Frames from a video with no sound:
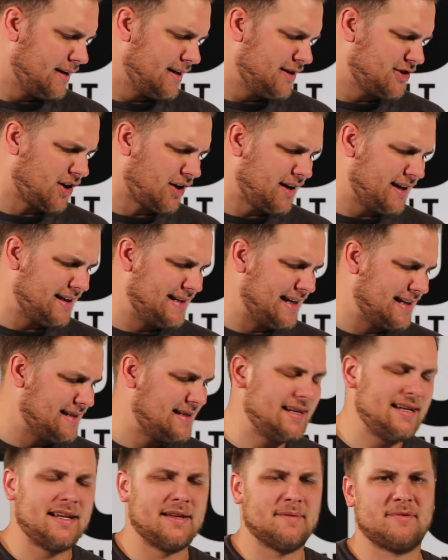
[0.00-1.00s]
started
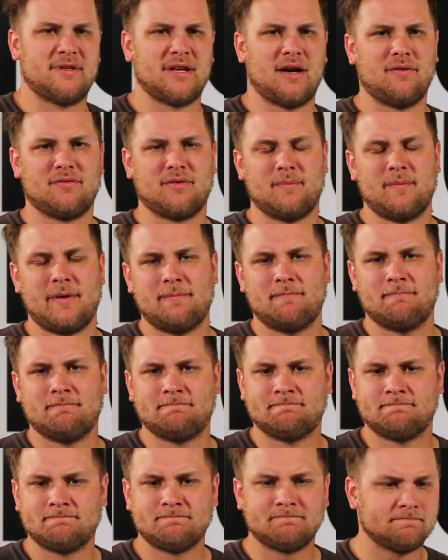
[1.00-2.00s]
distancing himself from me.
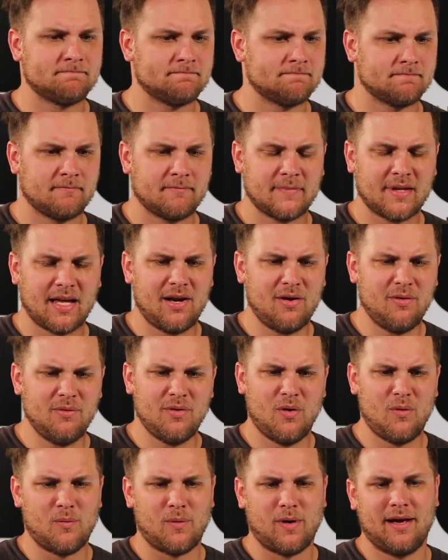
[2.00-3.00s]
I don't
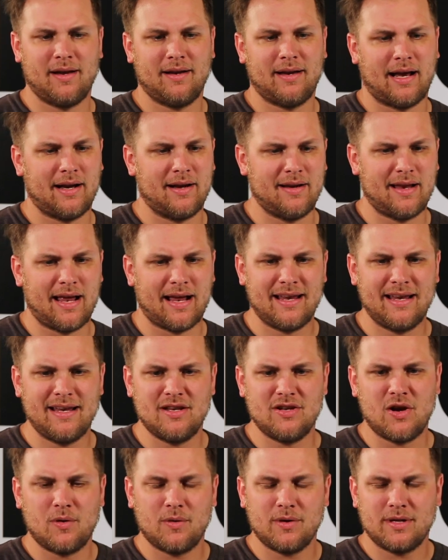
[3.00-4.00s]
know what. I
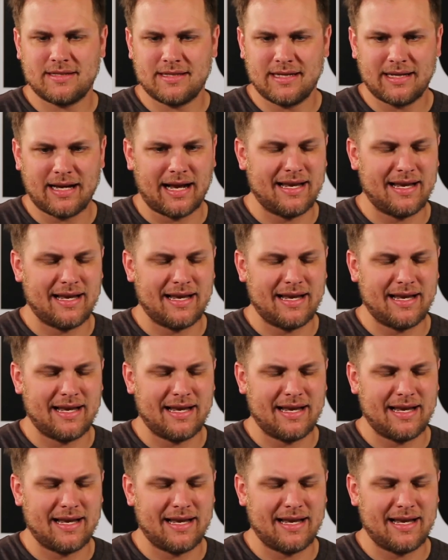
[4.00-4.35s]
didn't notice it.